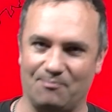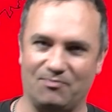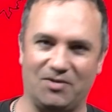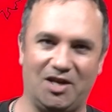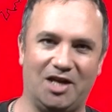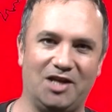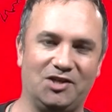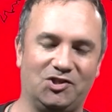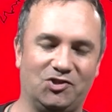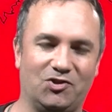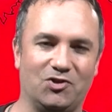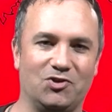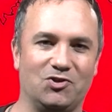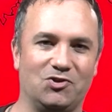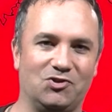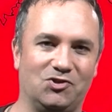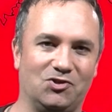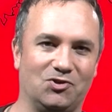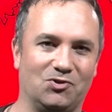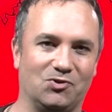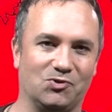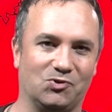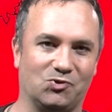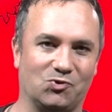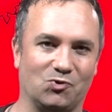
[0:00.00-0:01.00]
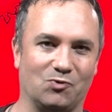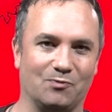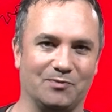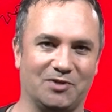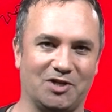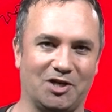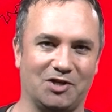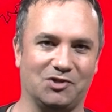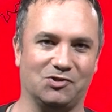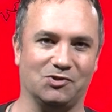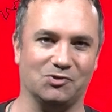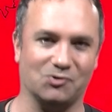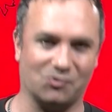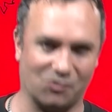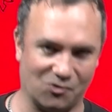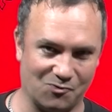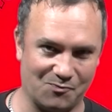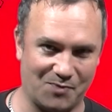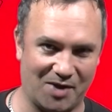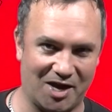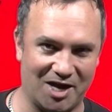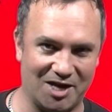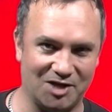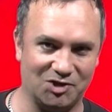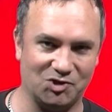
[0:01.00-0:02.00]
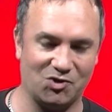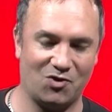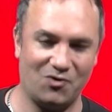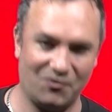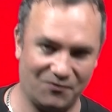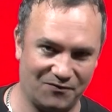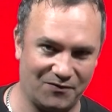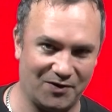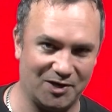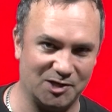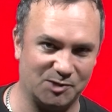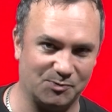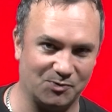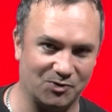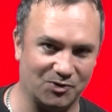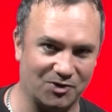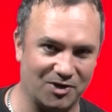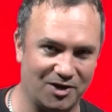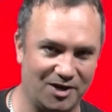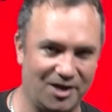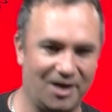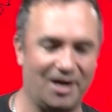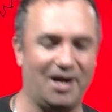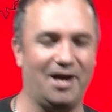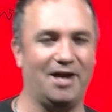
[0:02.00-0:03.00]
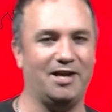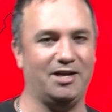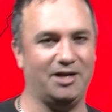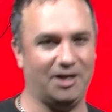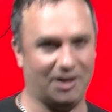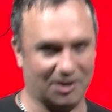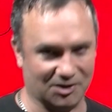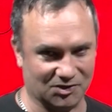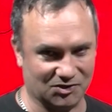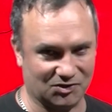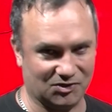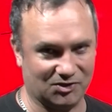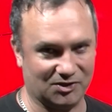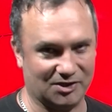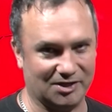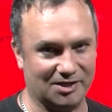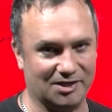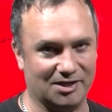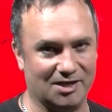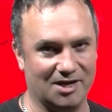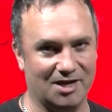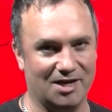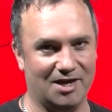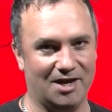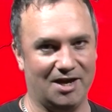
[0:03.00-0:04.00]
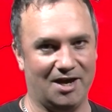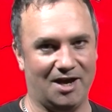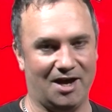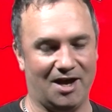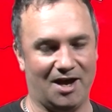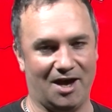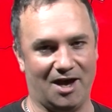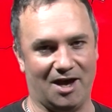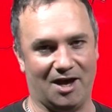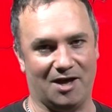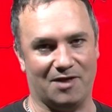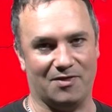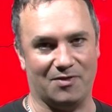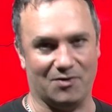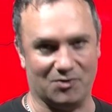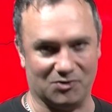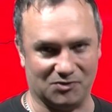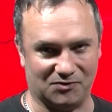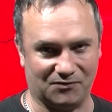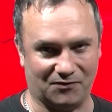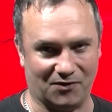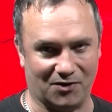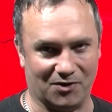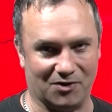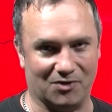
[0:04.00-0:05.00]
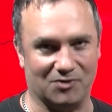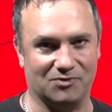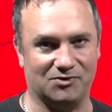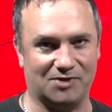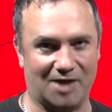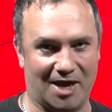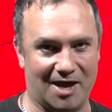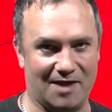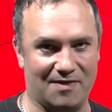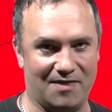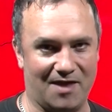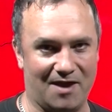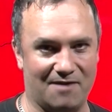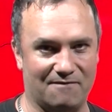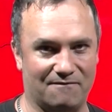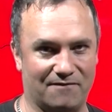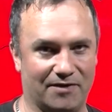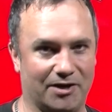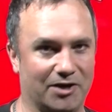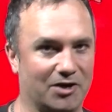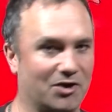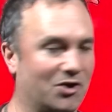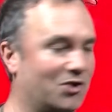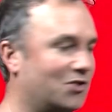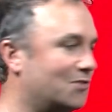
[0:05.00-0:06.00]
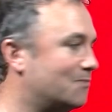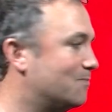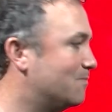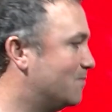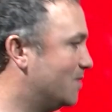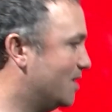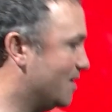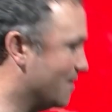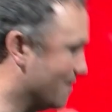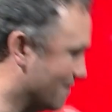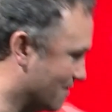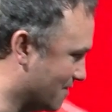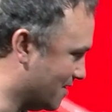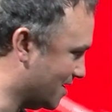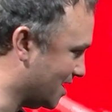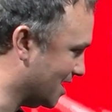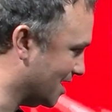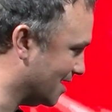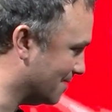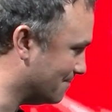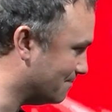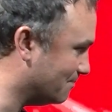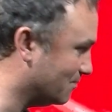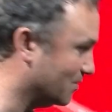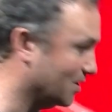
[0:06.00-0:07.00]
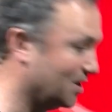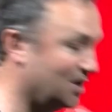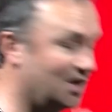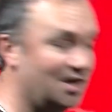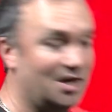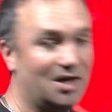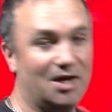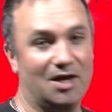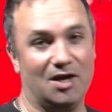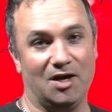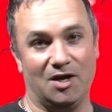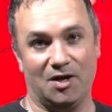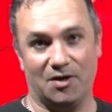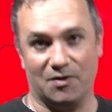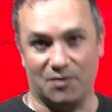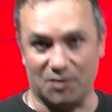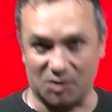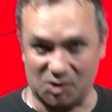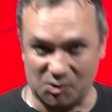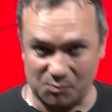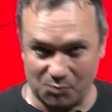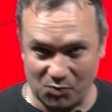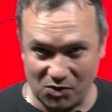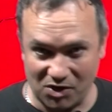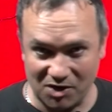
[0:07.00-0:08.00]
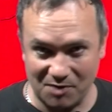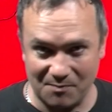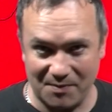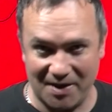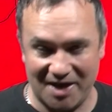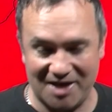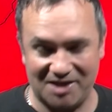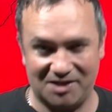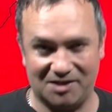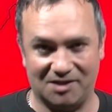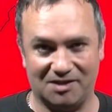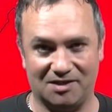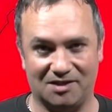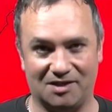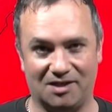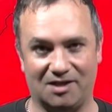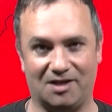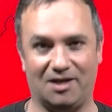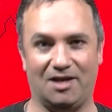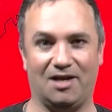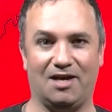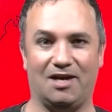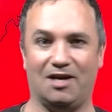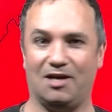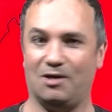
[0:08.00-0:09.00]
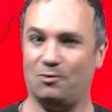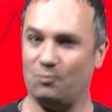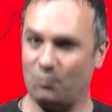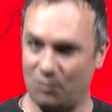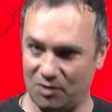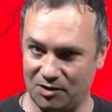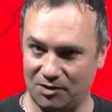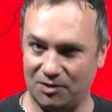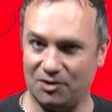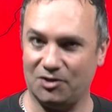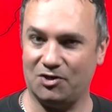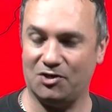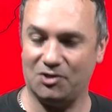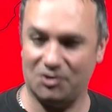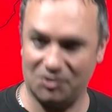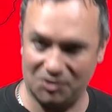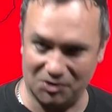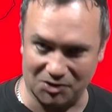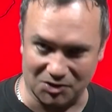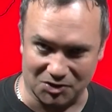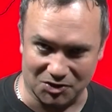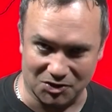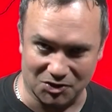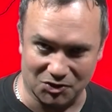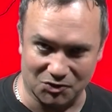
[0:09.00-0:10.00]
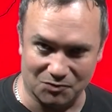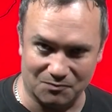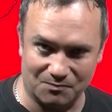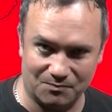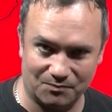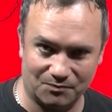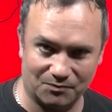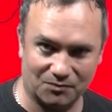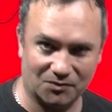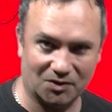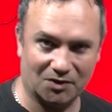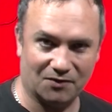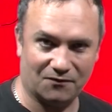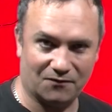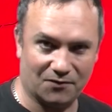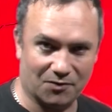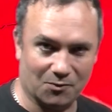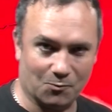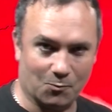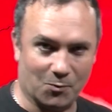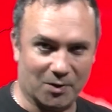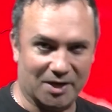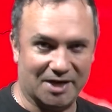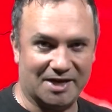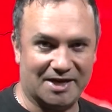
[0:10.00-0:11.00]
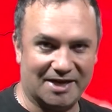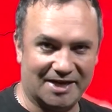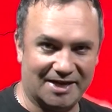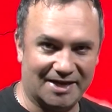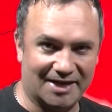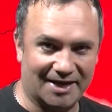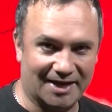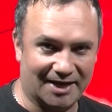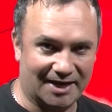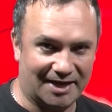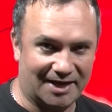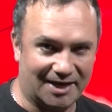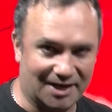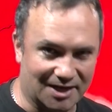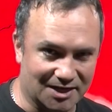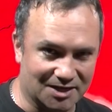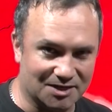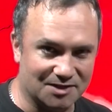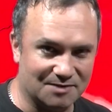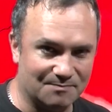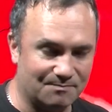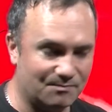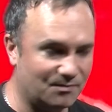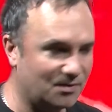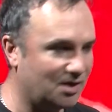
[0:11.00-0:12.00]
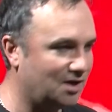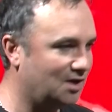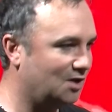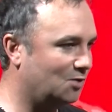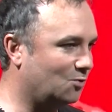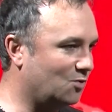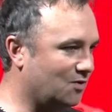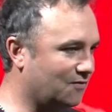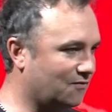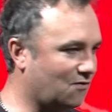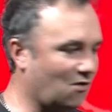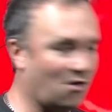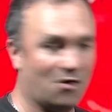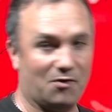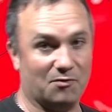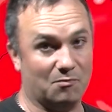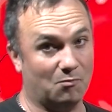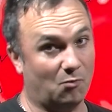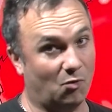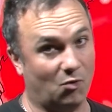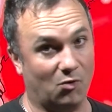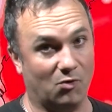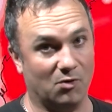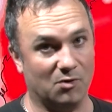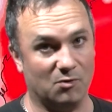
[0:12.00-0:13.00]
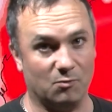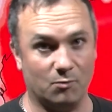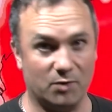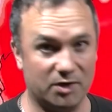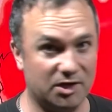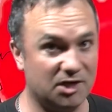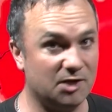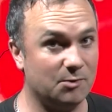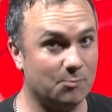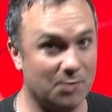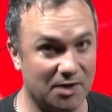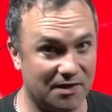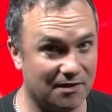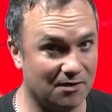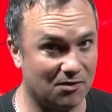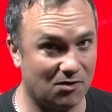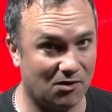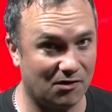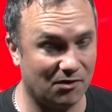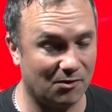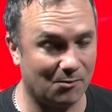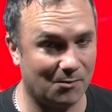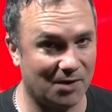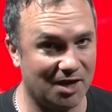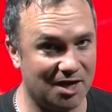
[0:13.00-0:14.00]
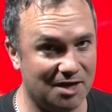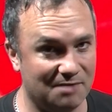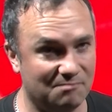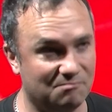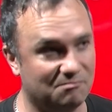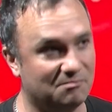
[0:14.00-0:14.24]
head to the New Zealand Stormchasers group page on Facebook and you can see those photos and that video there. The spring pattern will continue for the week ahead. We've got more windy weather on the way,